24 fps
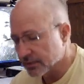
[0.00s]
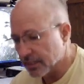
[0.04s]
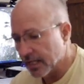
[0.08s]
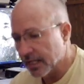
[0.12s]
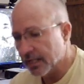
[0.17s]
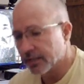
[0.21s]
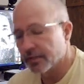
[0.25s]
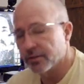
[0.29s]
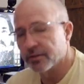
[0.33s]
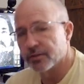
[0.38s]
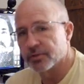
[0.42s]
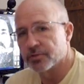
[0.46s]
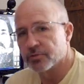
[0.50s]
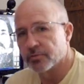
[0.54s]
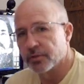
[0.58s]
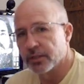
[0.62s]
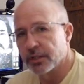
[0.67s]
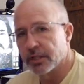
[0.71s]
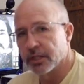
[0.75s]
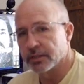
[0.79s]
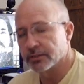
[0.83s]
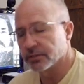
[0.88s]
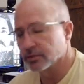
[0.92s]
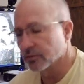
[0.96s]
stand in the
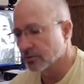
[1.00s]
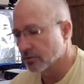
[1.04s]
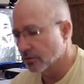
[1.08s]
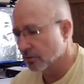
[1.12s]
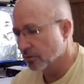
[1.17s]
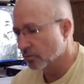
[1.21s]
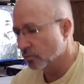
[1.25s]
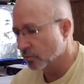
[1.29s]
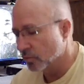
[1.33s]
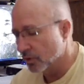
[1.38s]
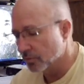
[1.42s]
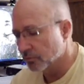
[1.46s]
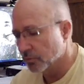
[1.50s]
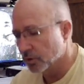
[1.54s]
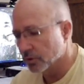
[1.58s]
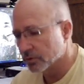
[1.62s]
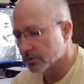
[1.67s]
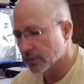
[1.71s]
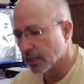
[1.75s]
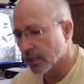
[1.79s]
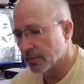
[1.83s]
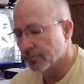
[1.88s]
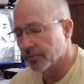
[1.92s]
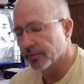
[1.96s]
street, and I said, Lord, one
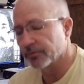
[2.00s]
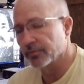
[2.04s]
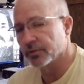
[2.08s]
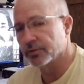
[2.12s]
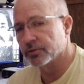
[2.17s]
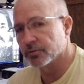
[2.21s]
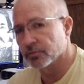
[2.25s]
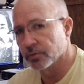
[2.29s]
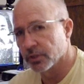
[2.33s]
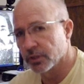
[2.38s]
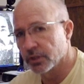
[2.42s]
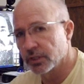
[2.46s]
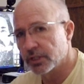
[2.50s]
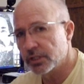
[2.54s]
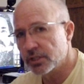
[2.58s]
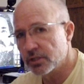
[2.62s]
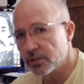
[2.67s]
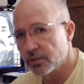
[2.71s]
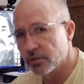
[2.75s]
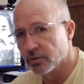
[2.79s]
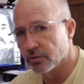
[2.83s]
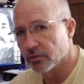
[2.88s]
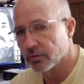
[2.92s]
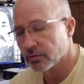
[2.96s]
more time, if it's really
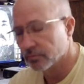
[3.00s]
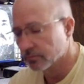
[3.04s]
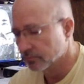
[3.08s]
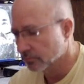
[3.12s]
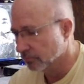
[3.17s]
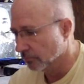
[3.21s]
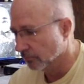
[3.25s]
you,